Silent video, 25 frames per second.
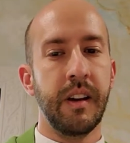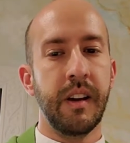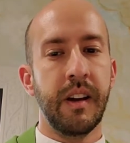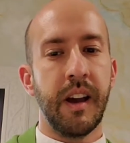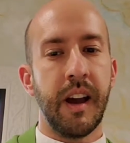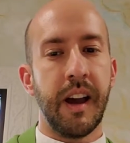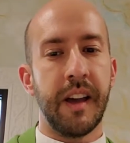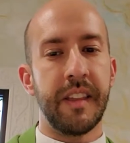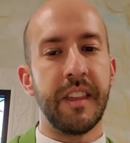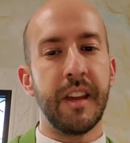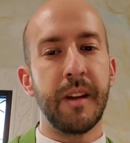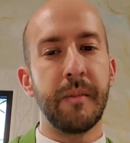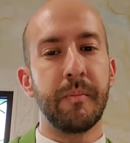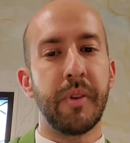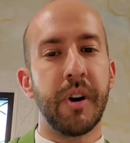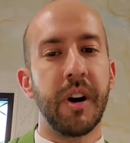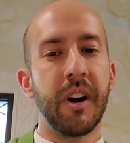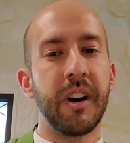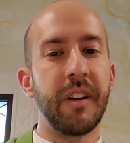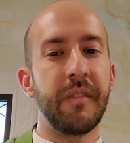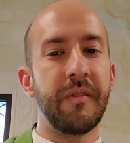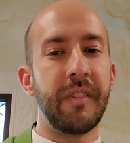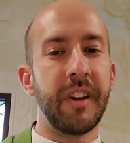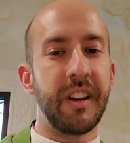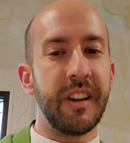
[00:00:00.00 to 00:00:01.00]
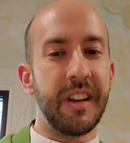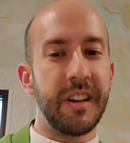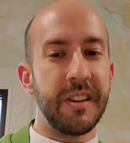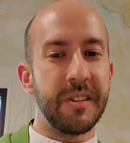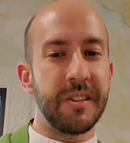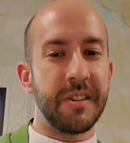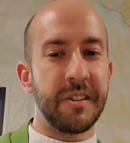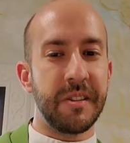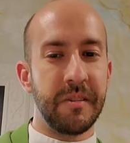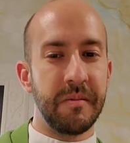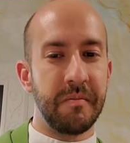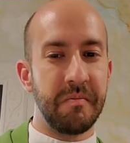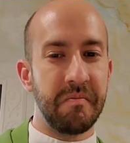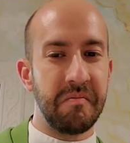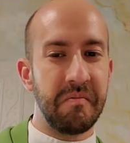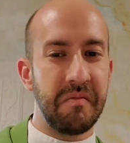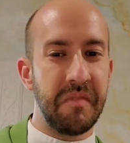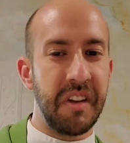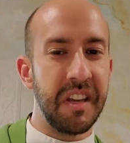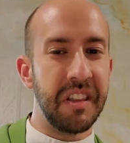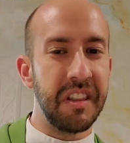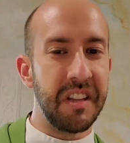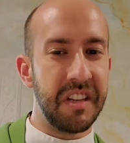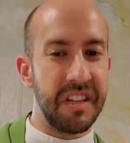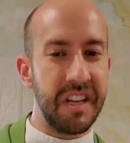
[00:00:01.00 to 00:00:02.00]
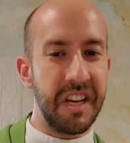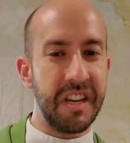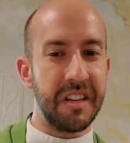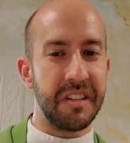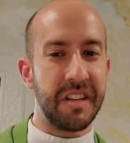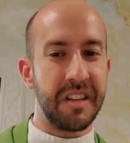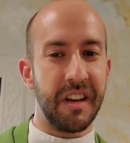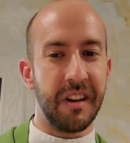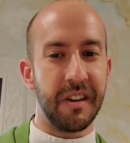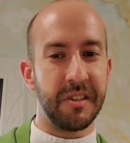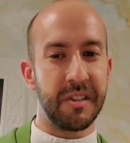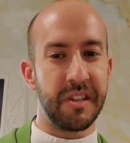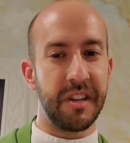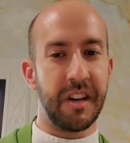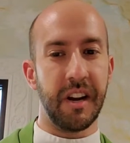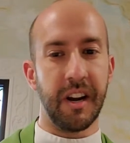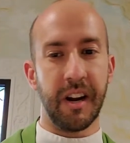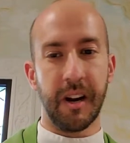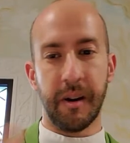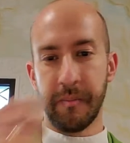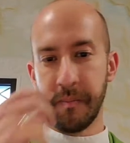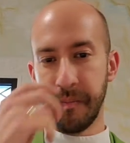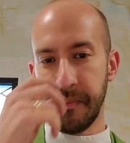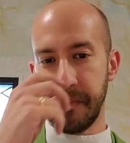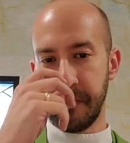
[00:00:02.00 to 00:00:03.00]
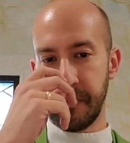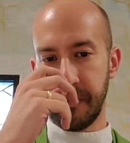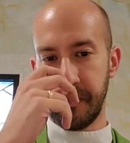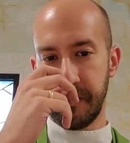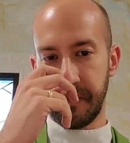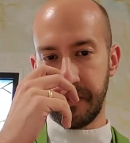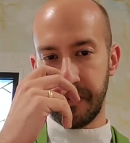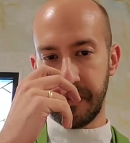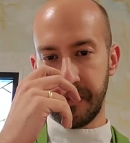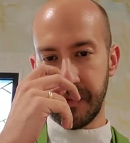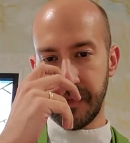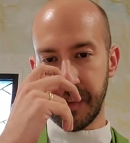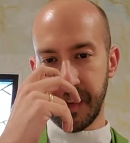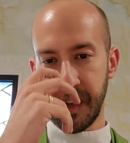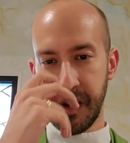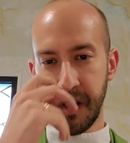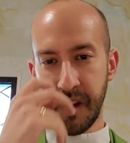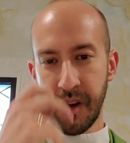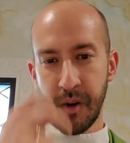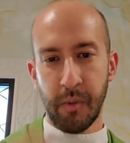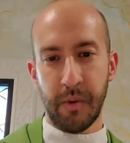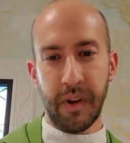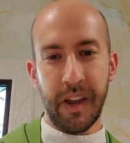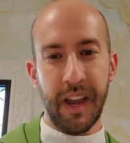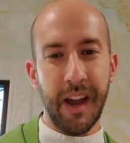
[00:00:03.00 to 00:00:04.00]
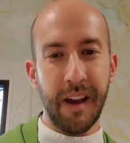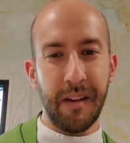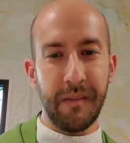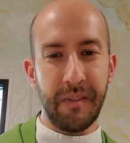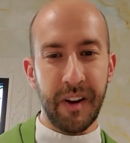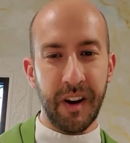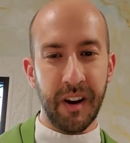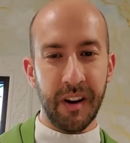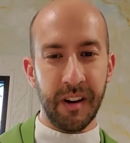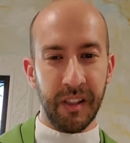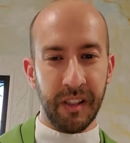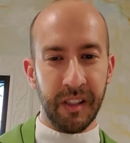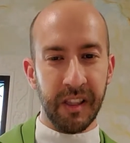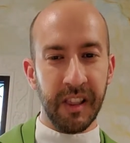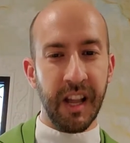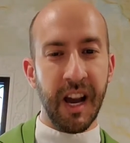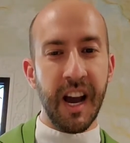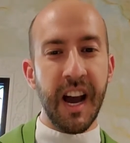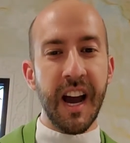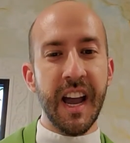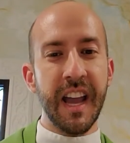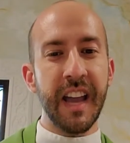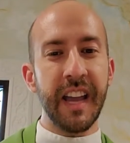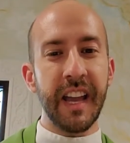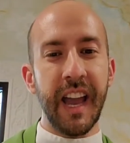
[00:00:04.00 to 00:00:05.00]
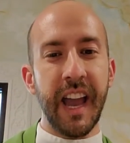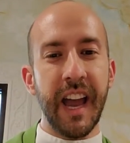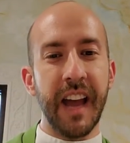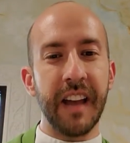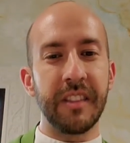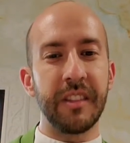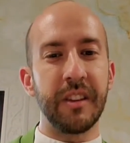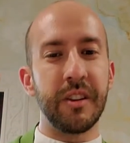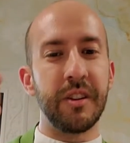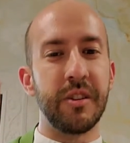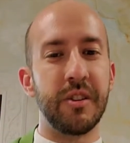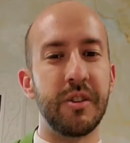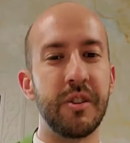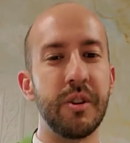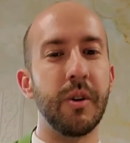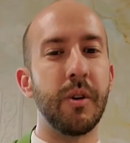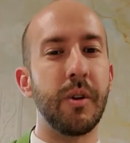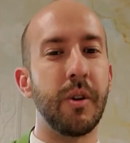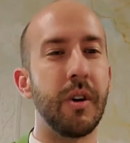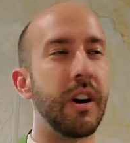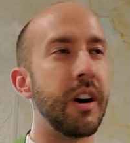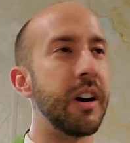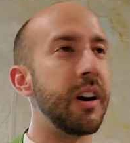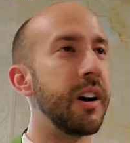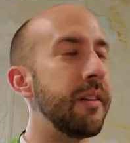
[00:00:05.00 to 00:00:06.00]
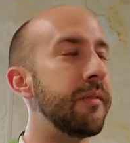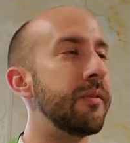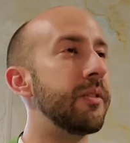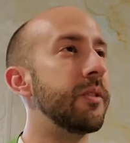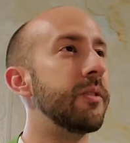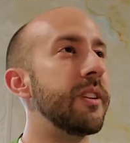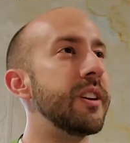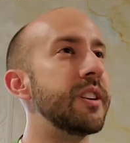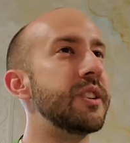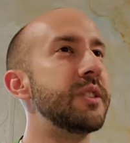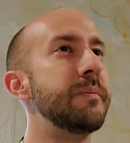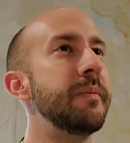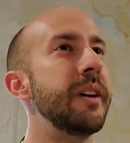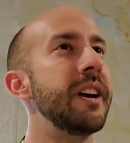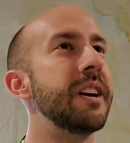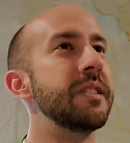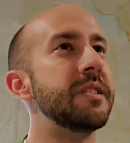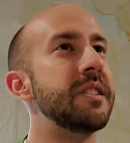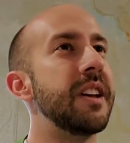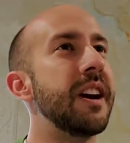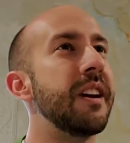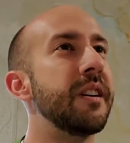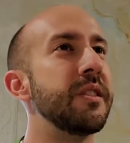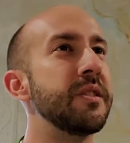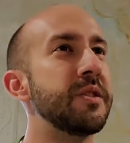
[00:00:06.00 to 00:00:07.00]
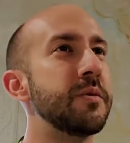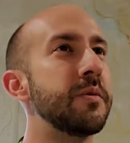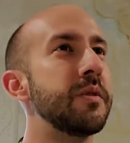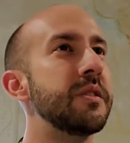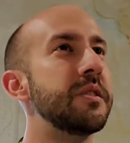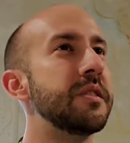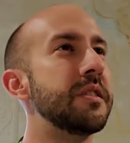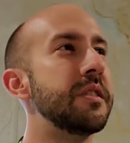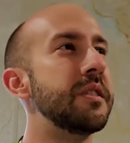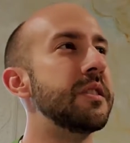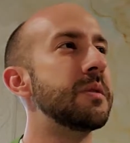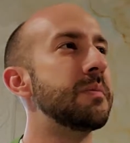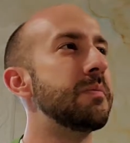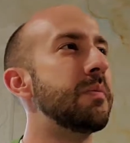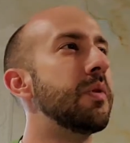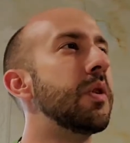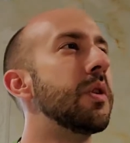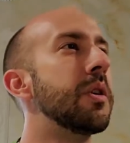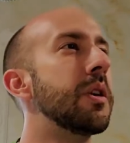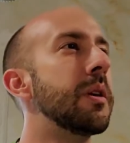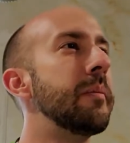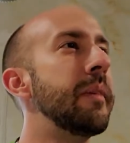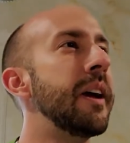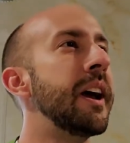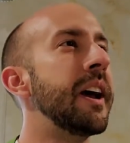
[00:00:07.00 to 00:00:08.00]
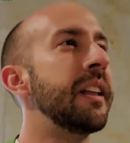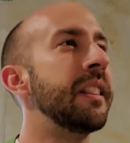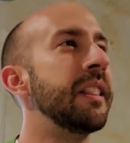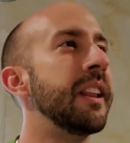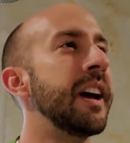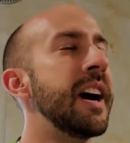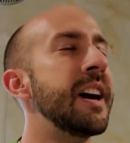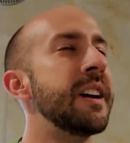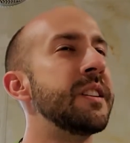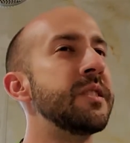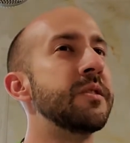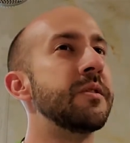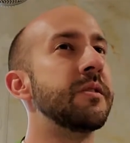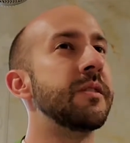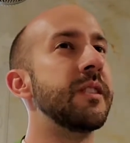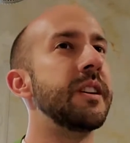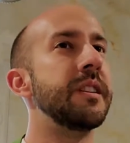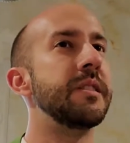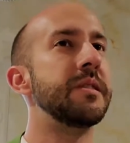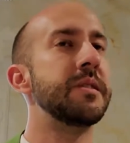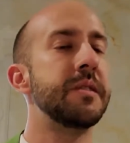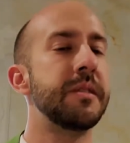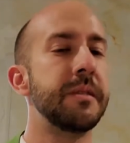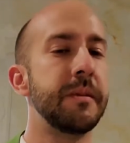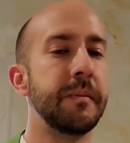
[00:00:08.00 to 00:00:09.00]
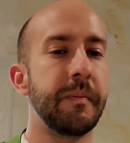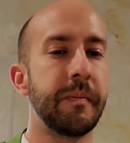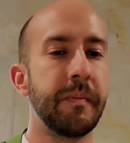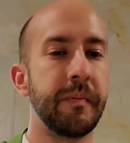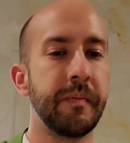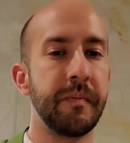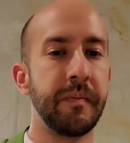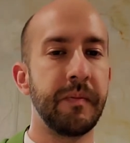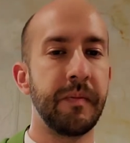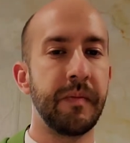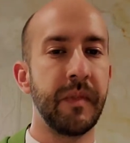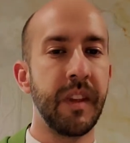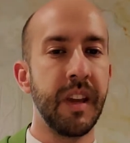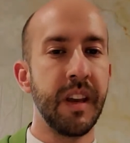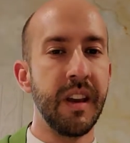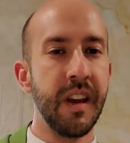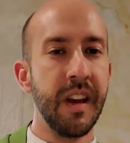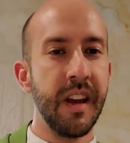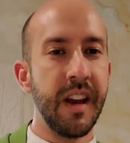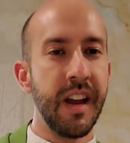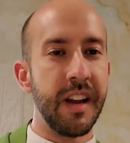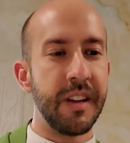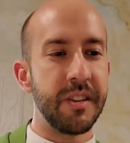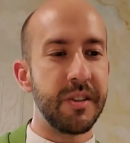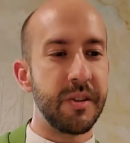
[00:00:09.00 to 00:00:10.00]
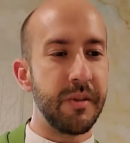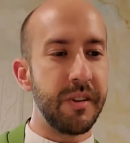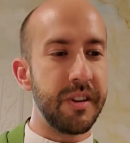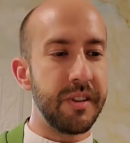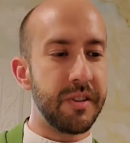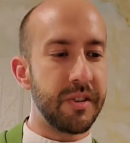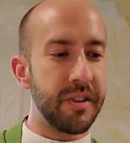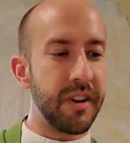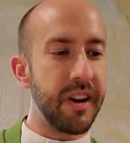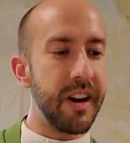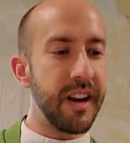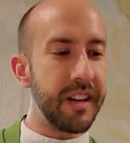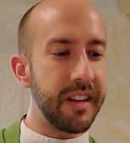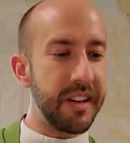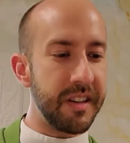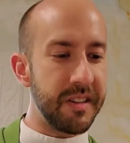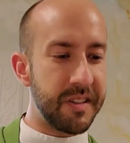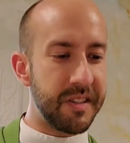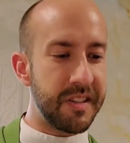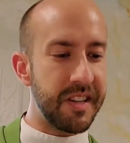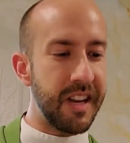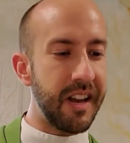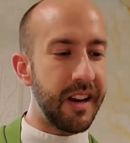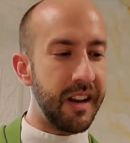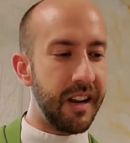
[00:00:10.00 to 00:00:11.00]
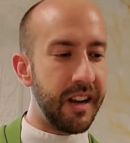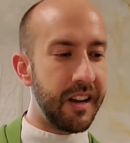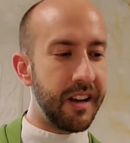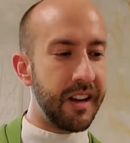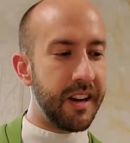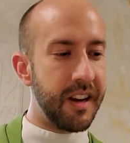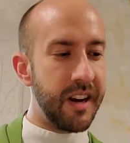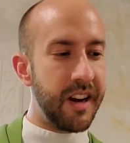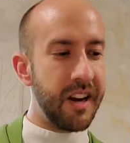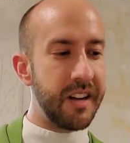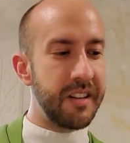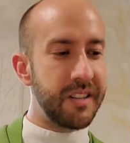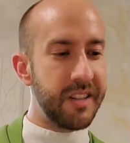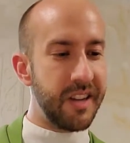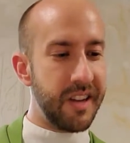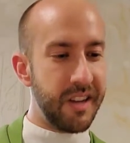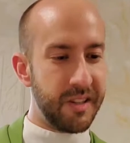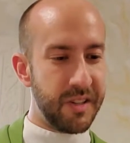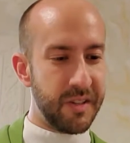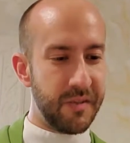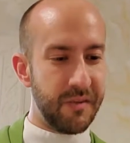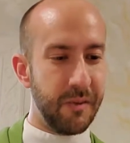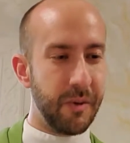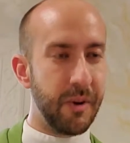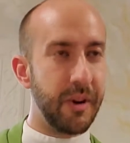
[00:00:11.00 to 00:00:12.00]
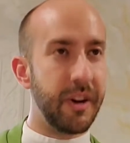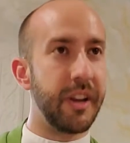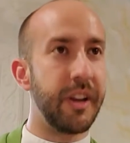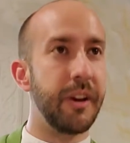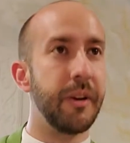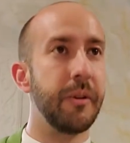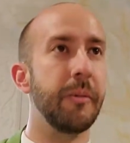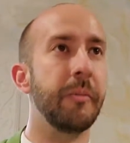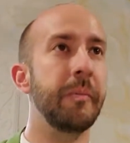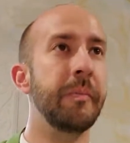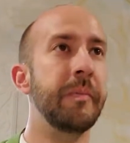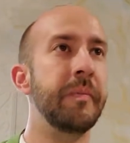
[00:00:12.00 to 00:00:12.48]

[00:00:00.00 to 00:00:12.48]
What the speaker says: I think part of it is in the details here. We have here, lying at the door of the rich man's house was this poor man Lazarus. And so he's trying to set a context for you.